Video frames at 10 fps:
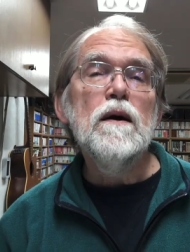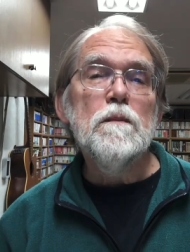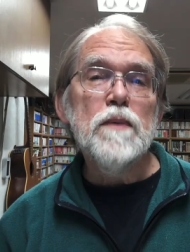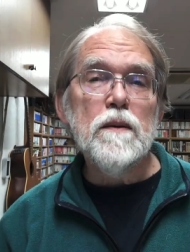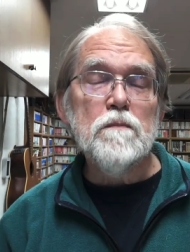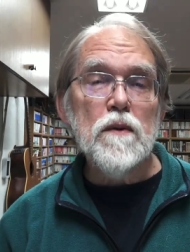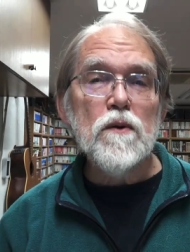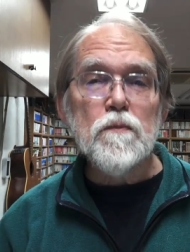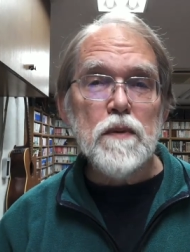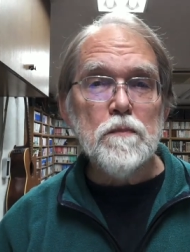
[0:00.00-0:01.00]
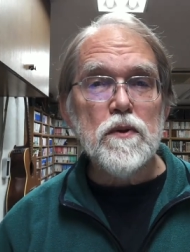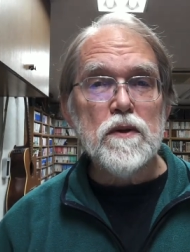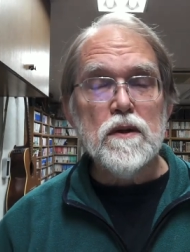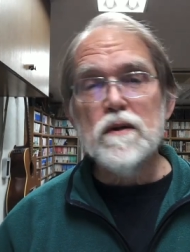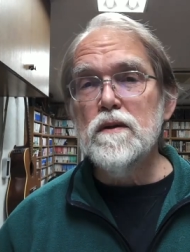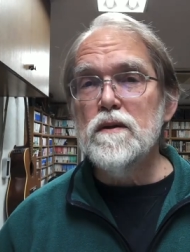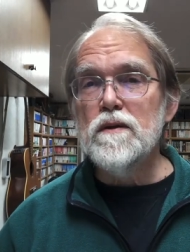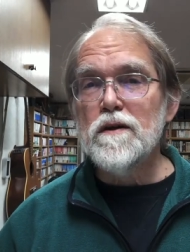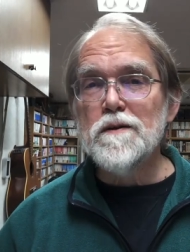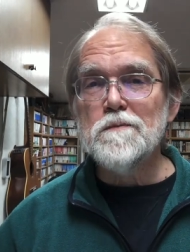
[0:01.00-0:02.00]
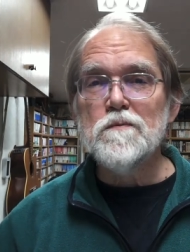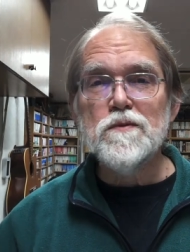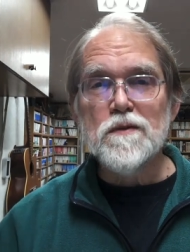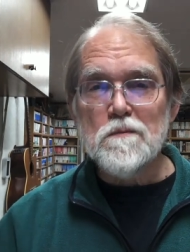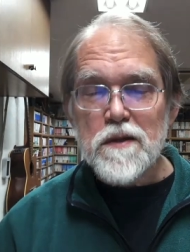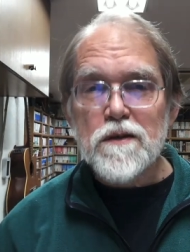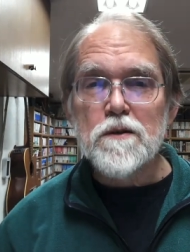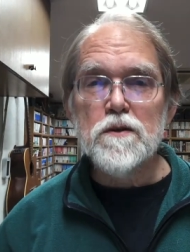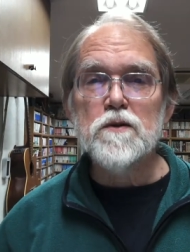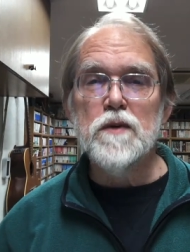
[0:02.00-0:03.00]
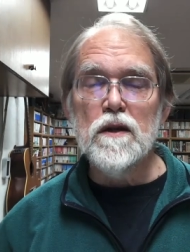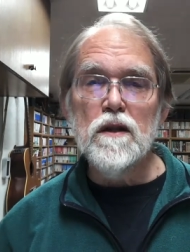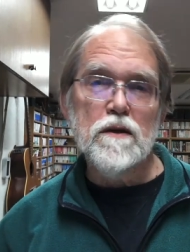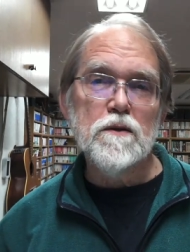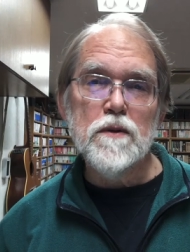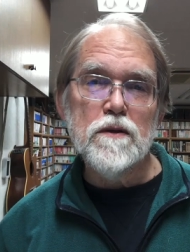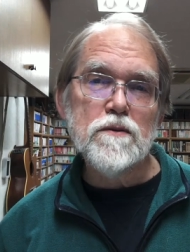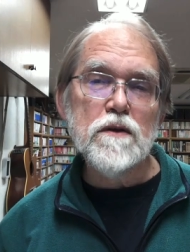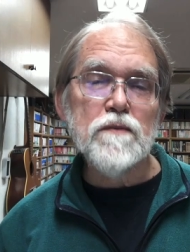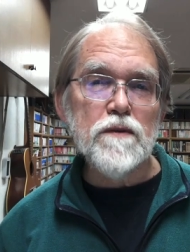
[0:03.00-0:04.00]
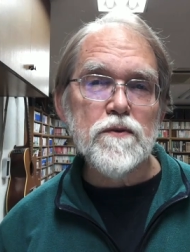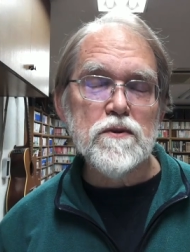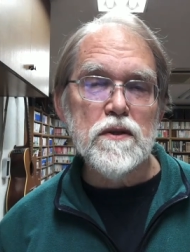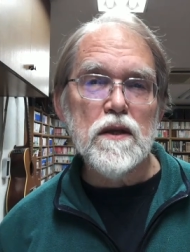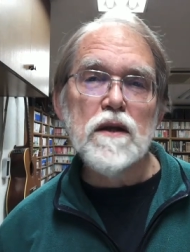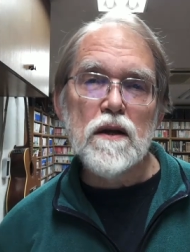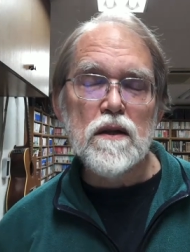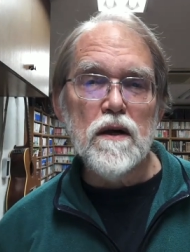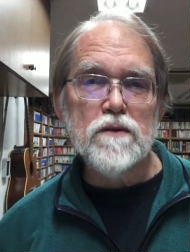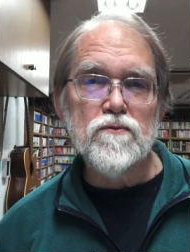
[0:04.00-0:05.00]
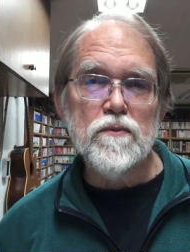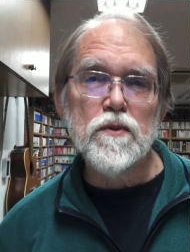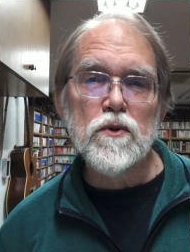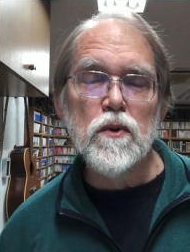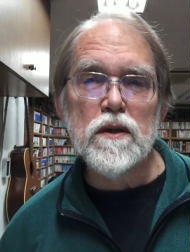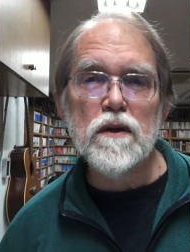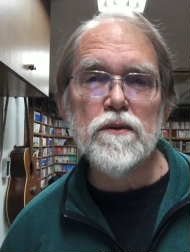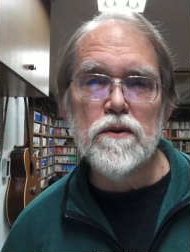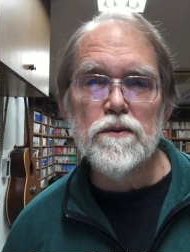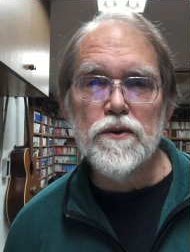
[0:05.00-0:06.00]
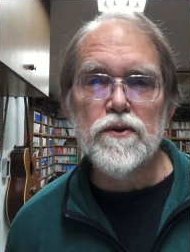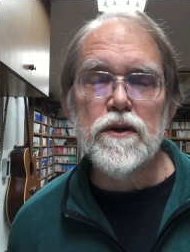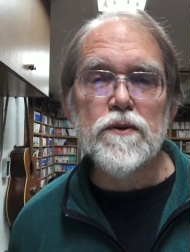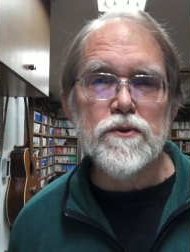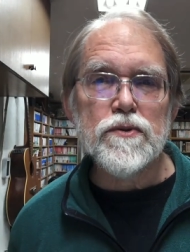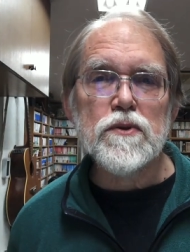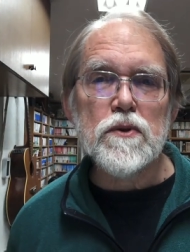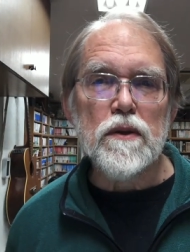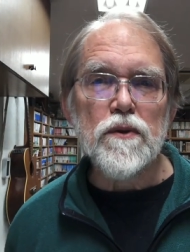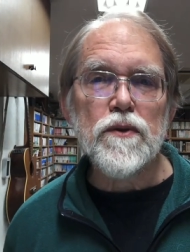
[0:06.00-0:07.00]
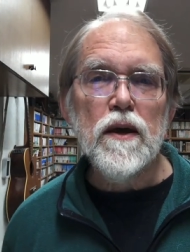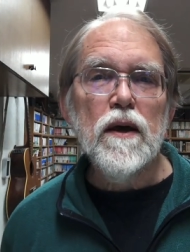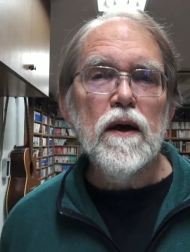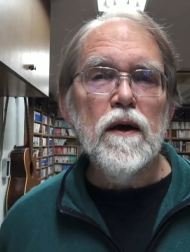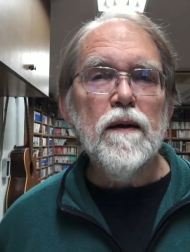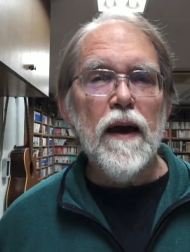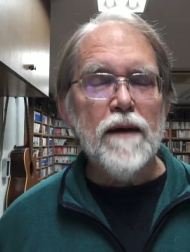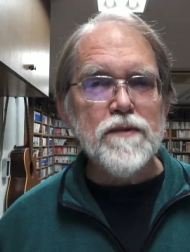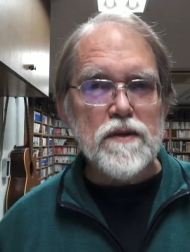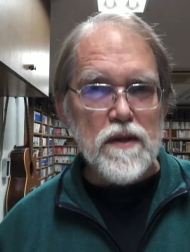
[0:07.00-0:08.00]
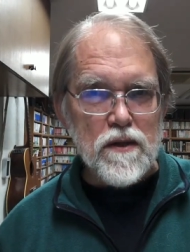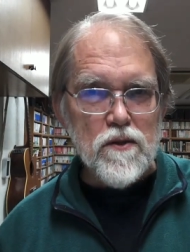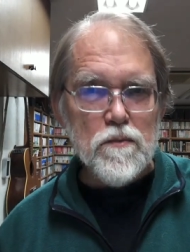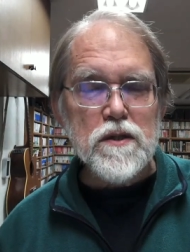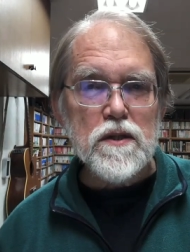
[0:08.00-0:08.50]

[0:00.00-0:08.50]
But most people need some encouragement along the way. So even if you're sitting in a classroom with 20 other, 30 other students, having that human